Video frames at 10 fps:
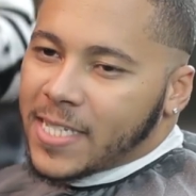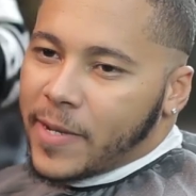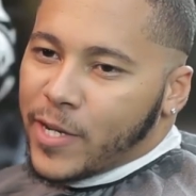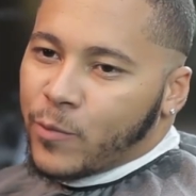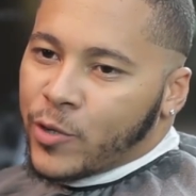
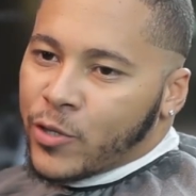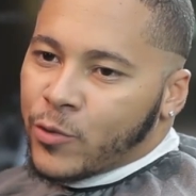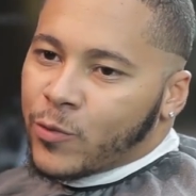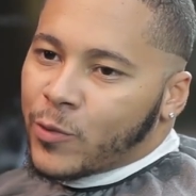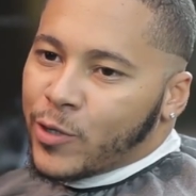Depending on what
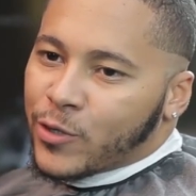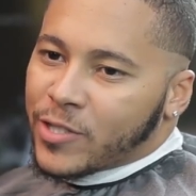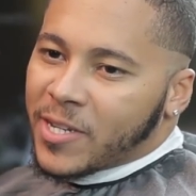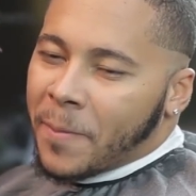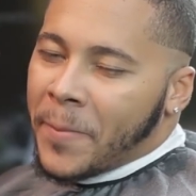you
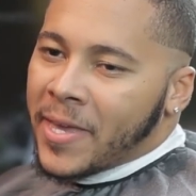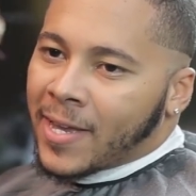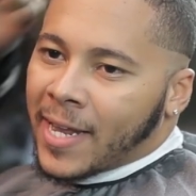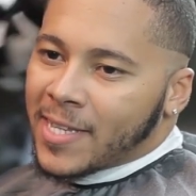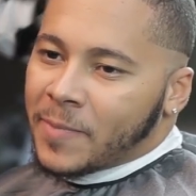consider
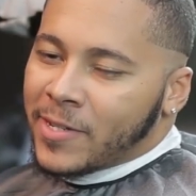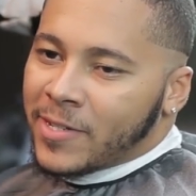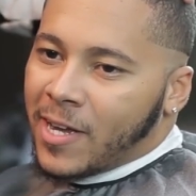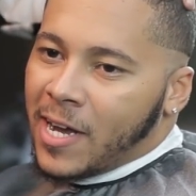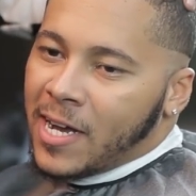big, like, there's
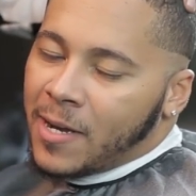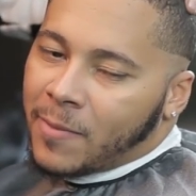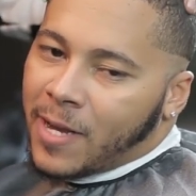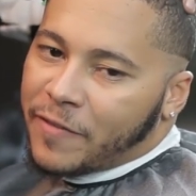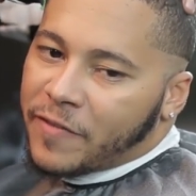been,
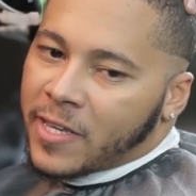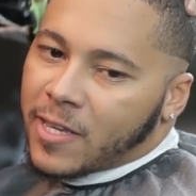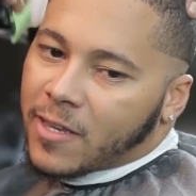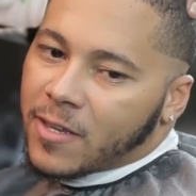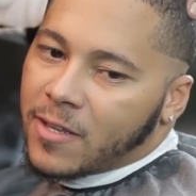I
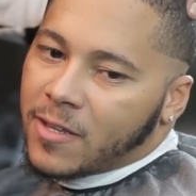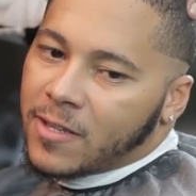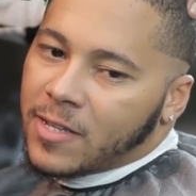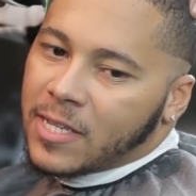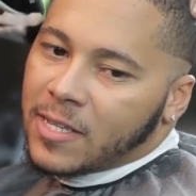think,
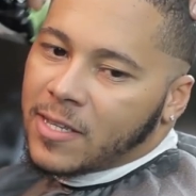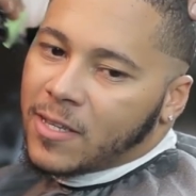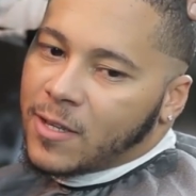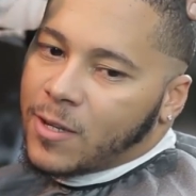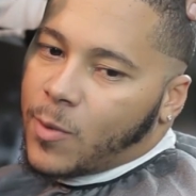
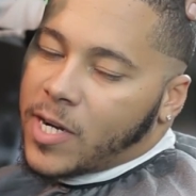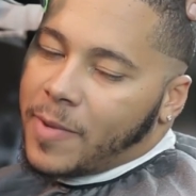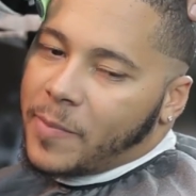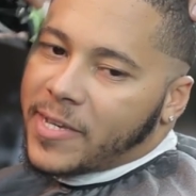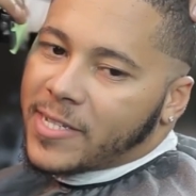one
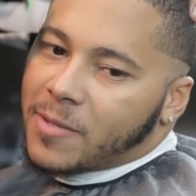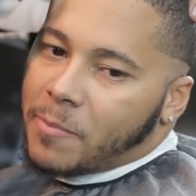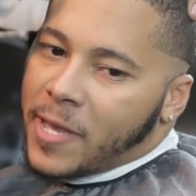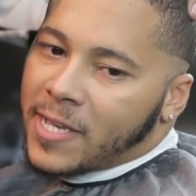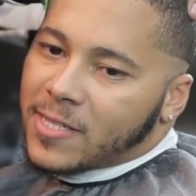of my biggest
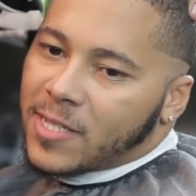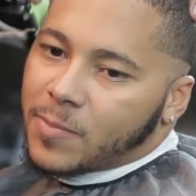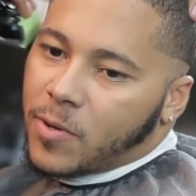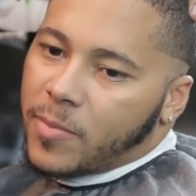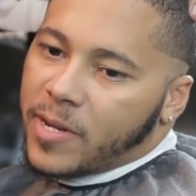and best
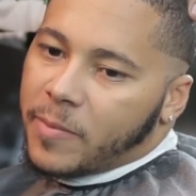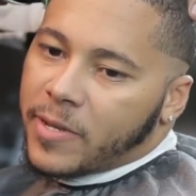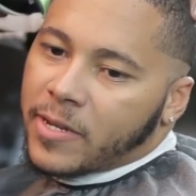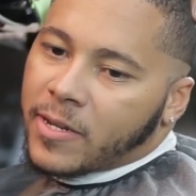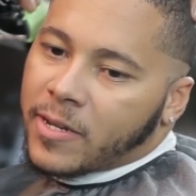has probably
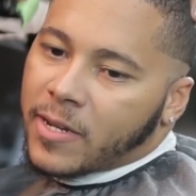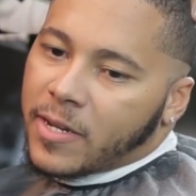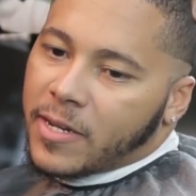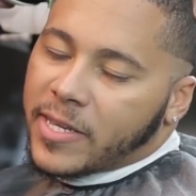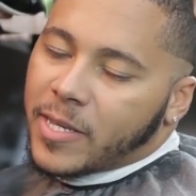been
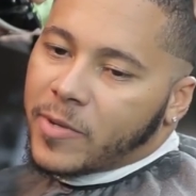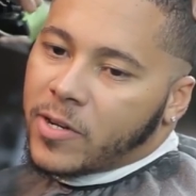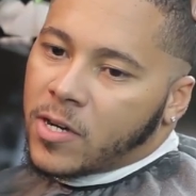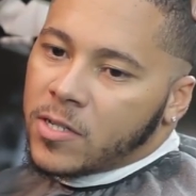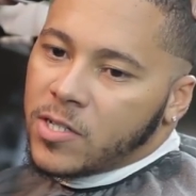Nicki
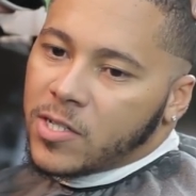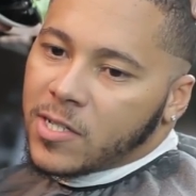Minaj.